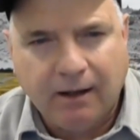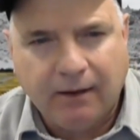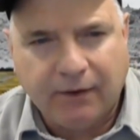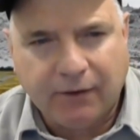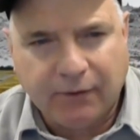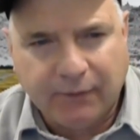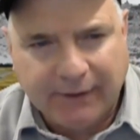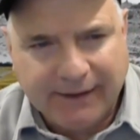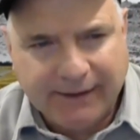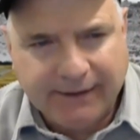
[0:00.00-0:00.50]

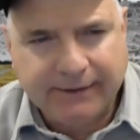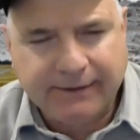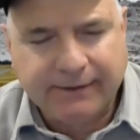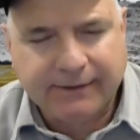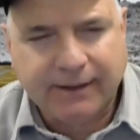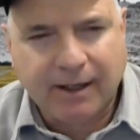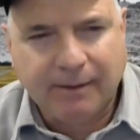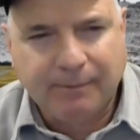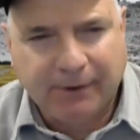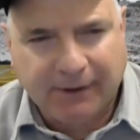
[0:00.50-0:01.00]
There
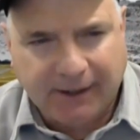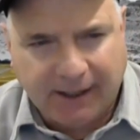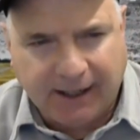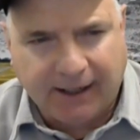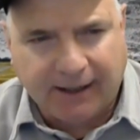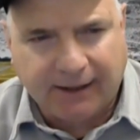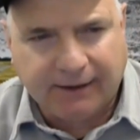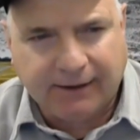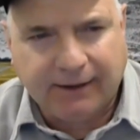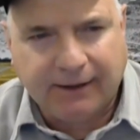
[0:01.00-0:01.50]
is a
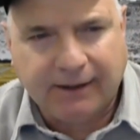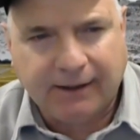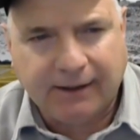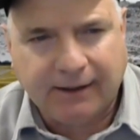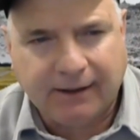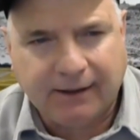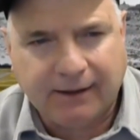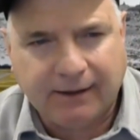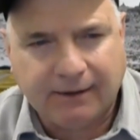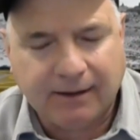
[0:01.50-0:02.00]
plan,
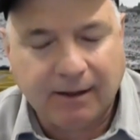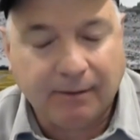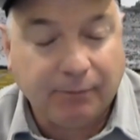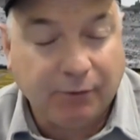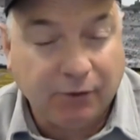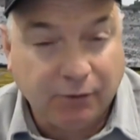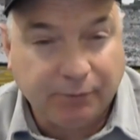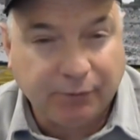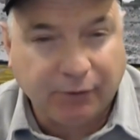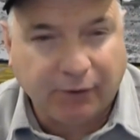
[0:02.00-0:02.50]
a
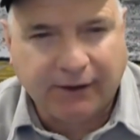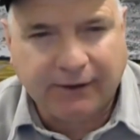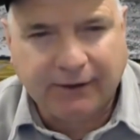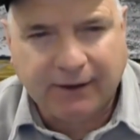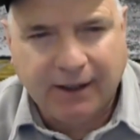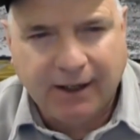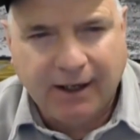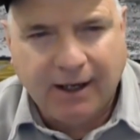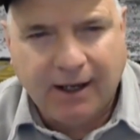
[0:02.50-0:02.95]
blueprint